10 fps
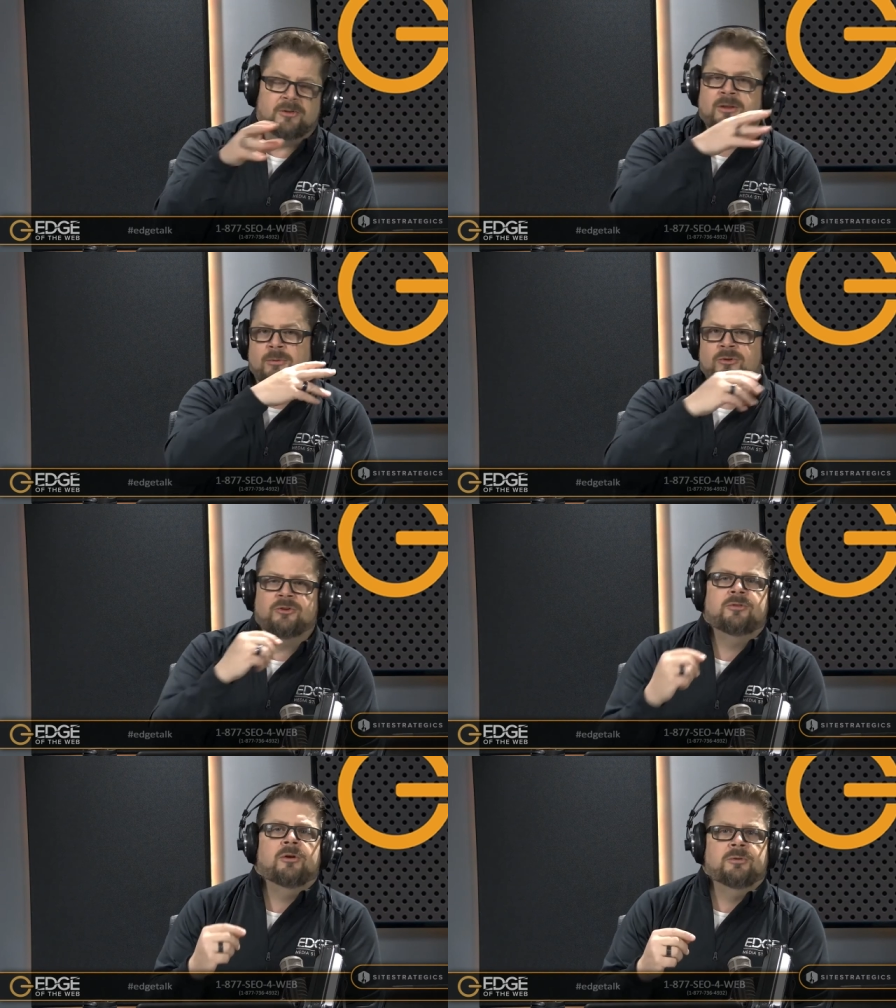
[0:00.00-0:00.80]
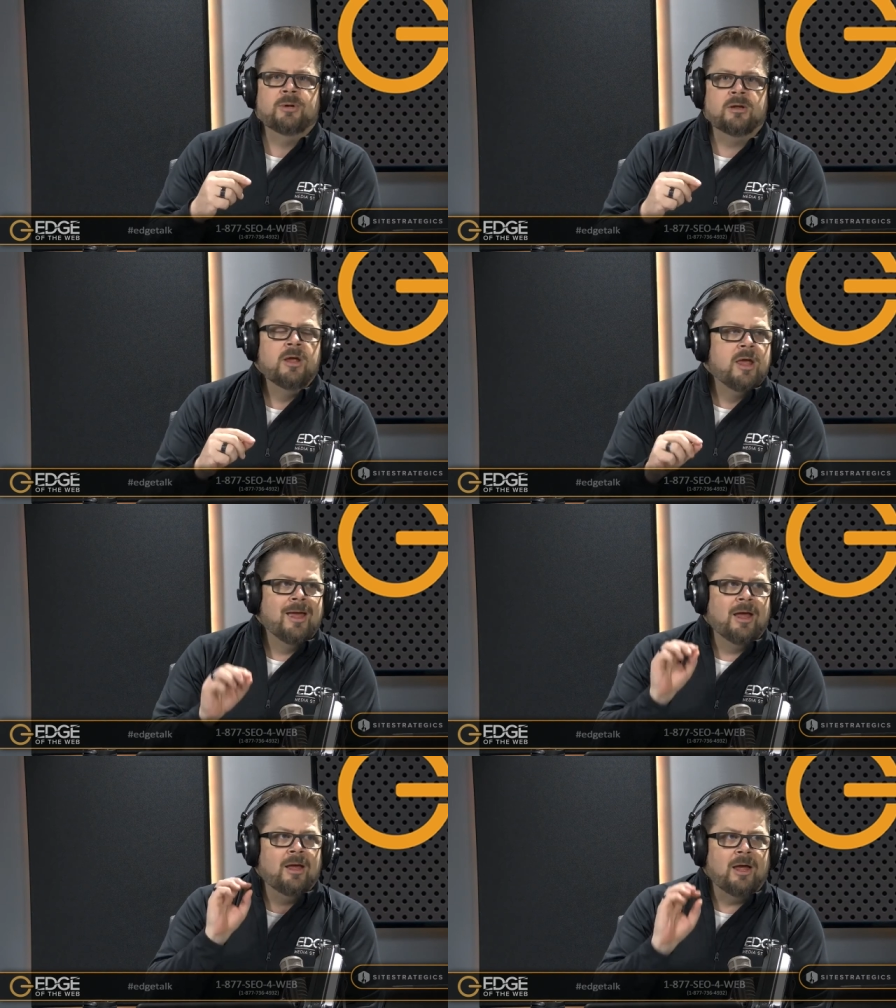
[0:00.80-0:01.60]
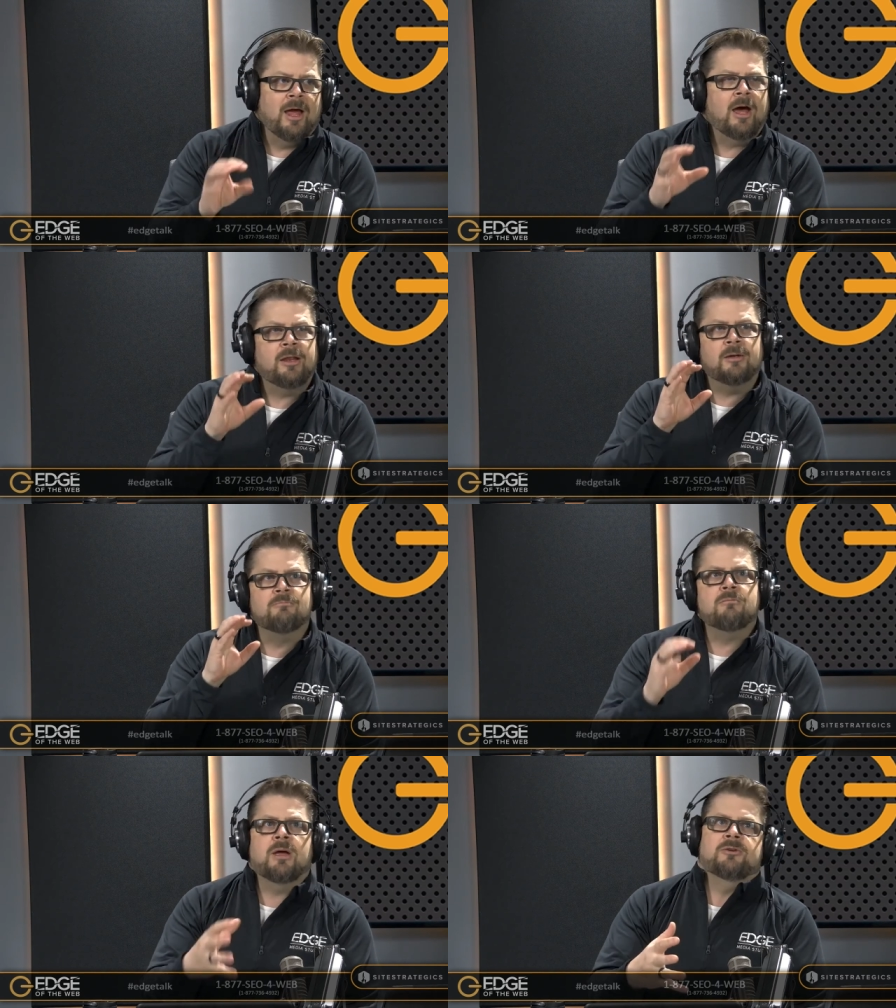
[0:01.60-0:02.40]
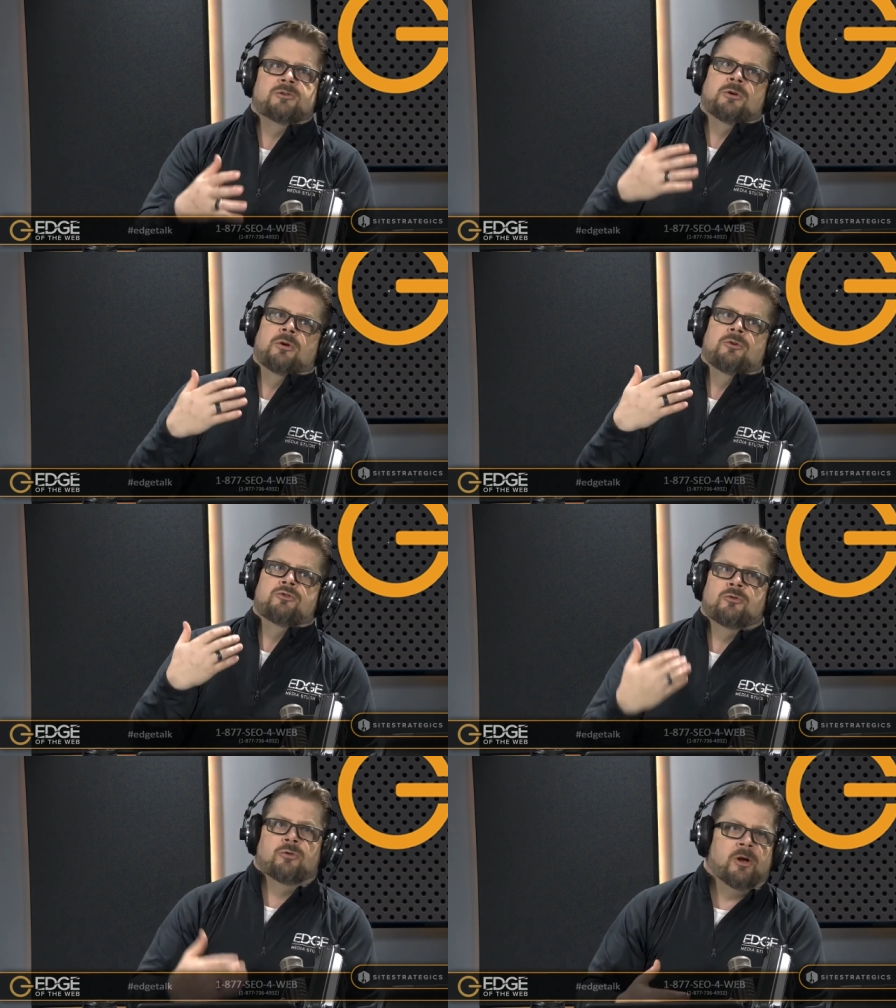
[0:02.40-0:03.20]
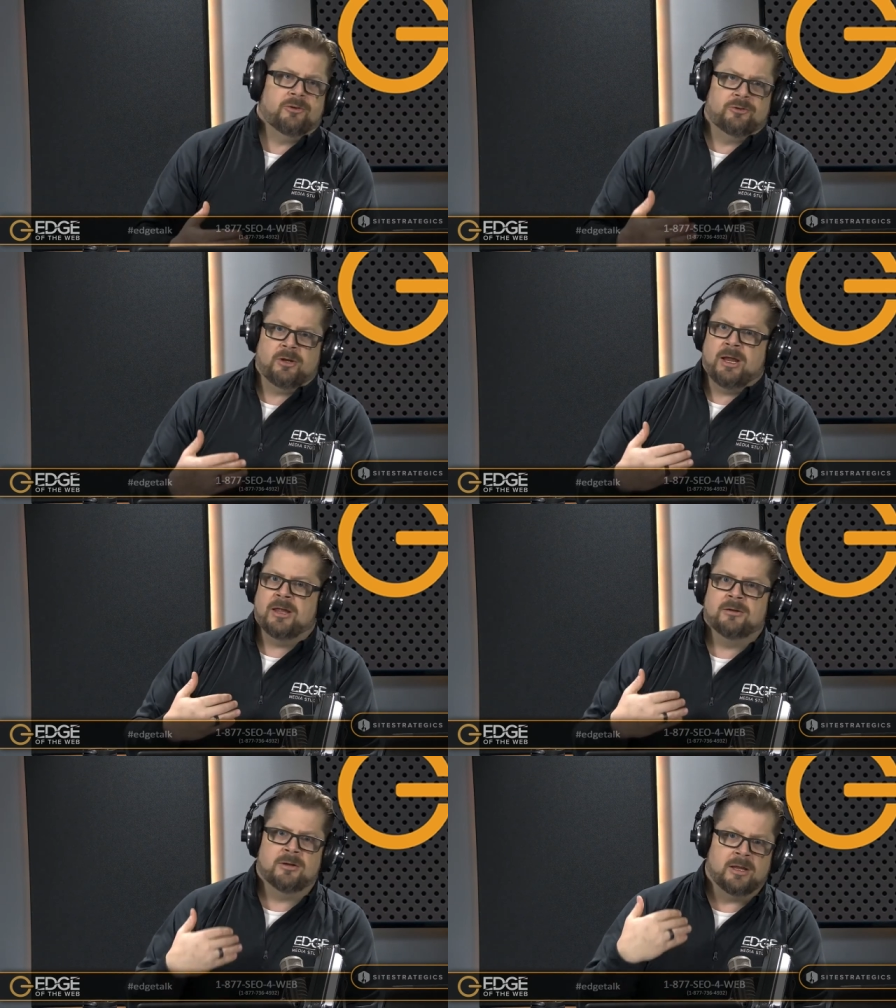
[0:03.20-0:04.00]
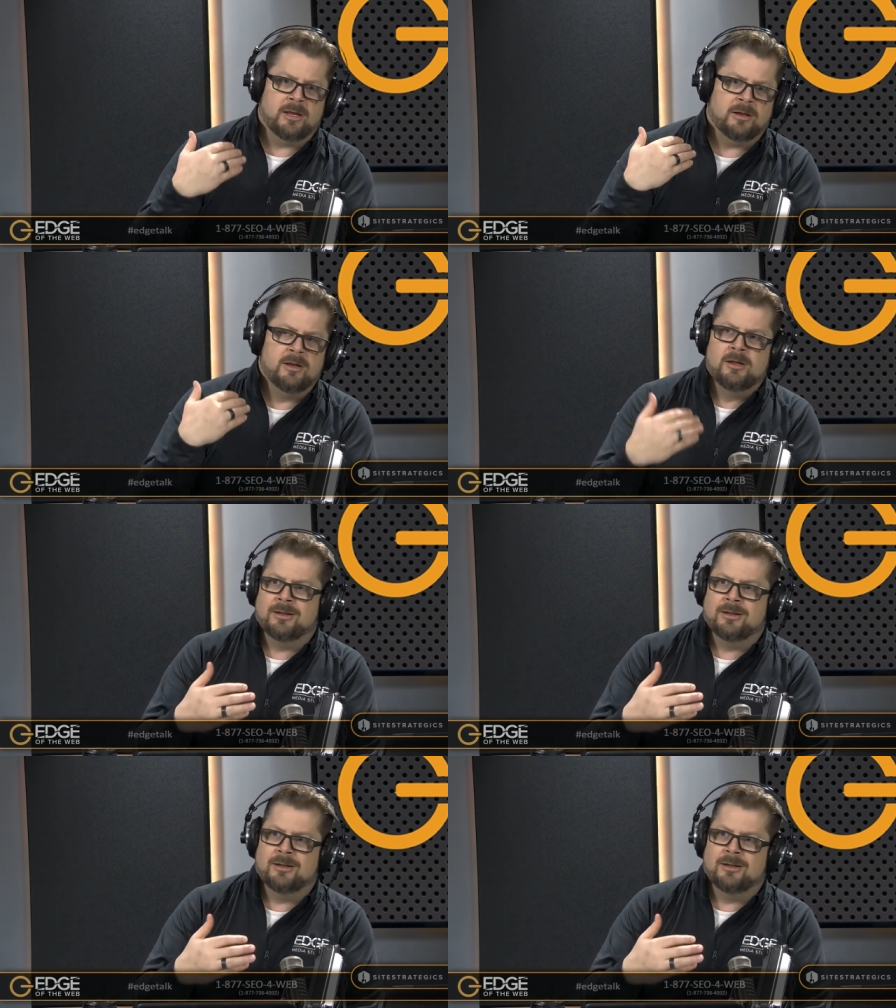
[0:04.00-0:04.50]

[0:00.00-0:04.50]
things that we just talked about, how do you measure trust in the,